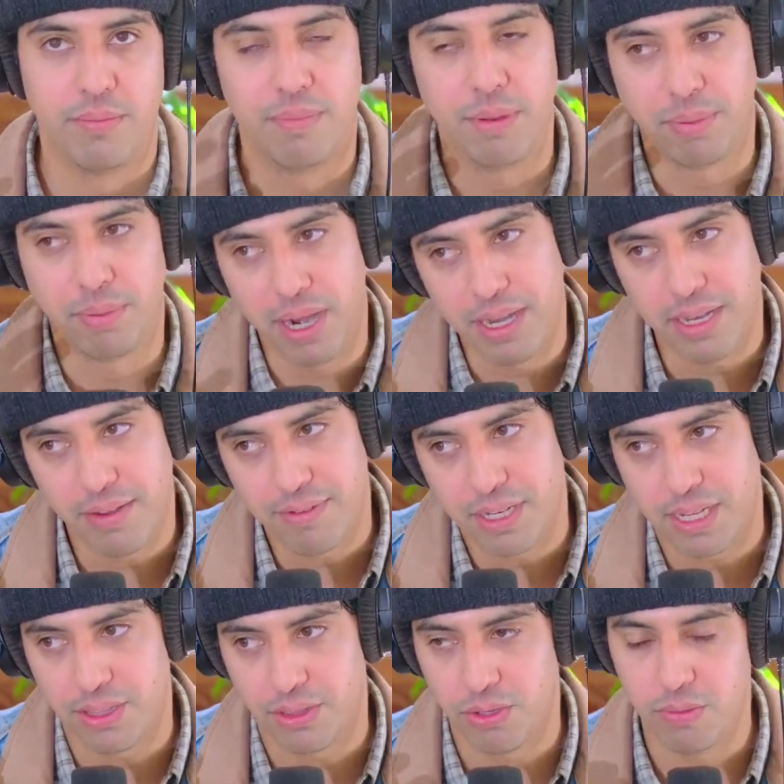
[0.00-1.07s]
be bright enough
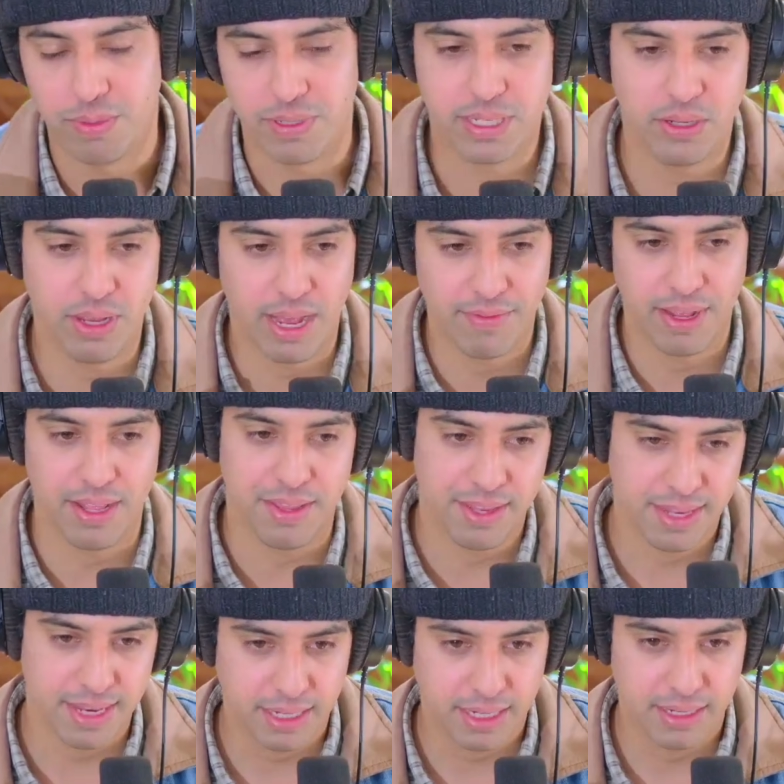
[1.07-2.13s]
to cut through, but still have that
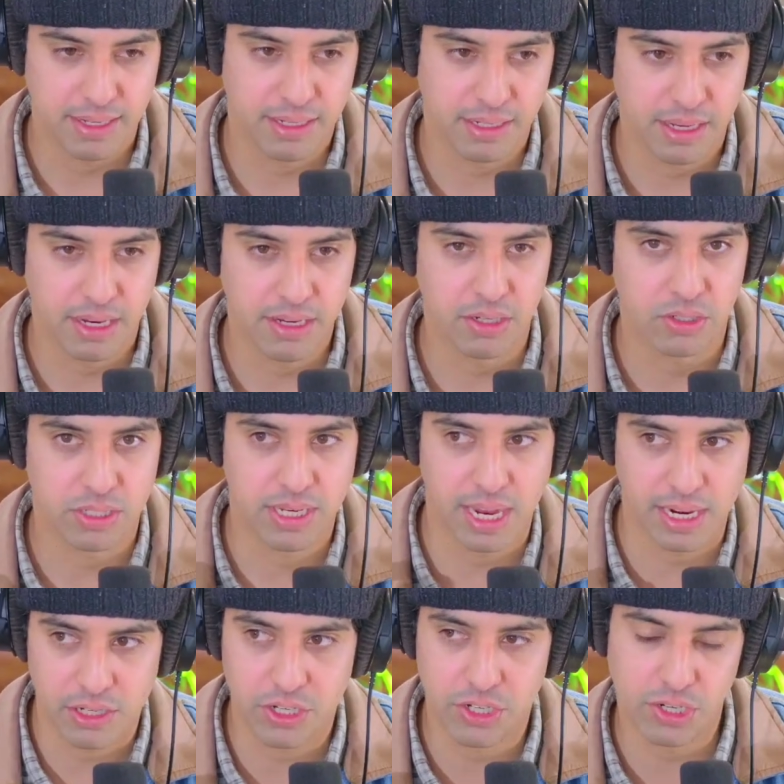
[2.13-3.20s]
thick kind of
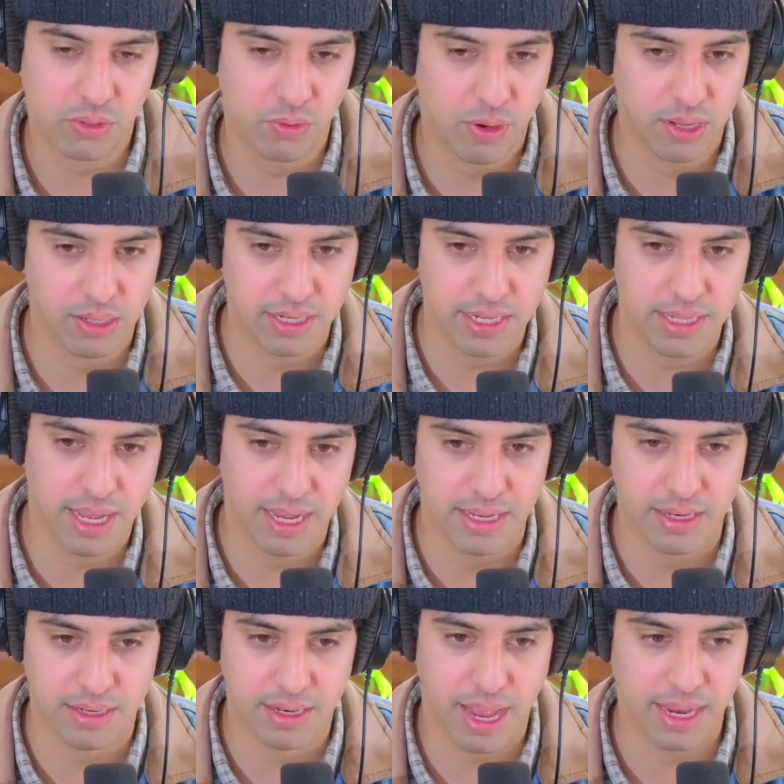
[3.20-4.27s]
texture quality
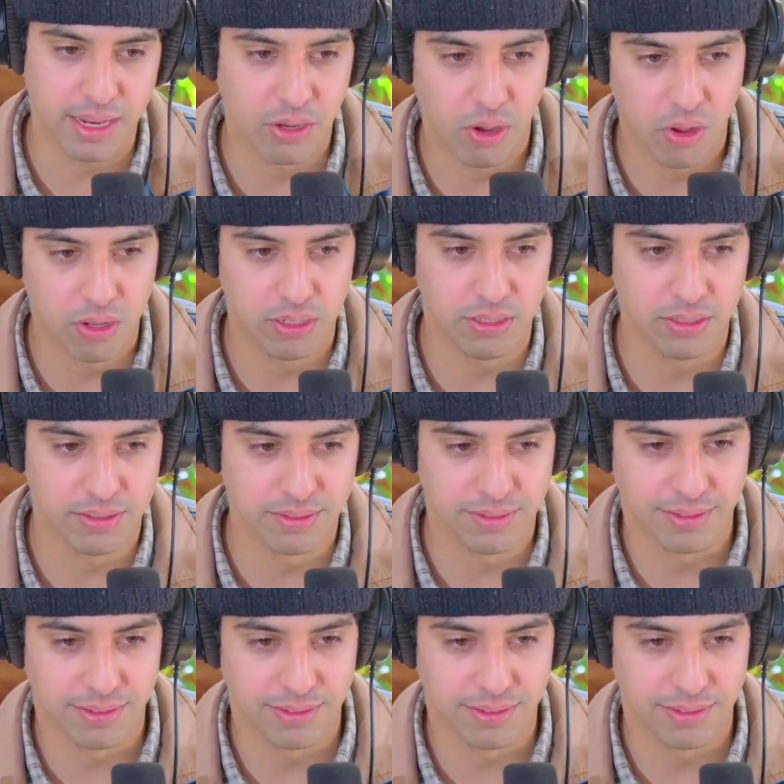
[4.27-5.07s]
that I call